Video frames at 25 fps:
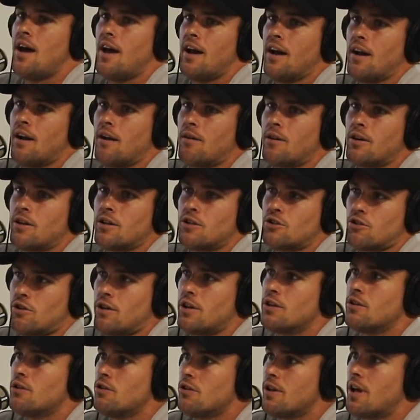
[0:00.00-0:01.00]
And I'm going to
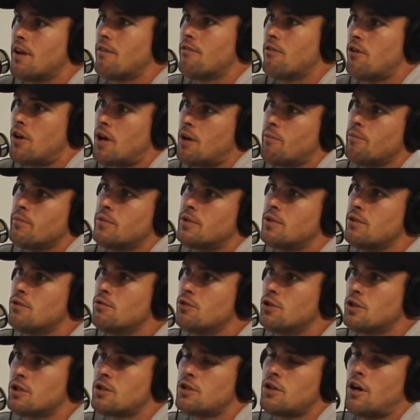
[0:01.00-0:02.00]
try and do that right up
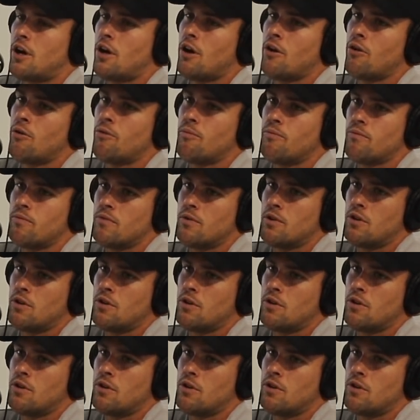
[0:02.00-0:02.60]
until just so,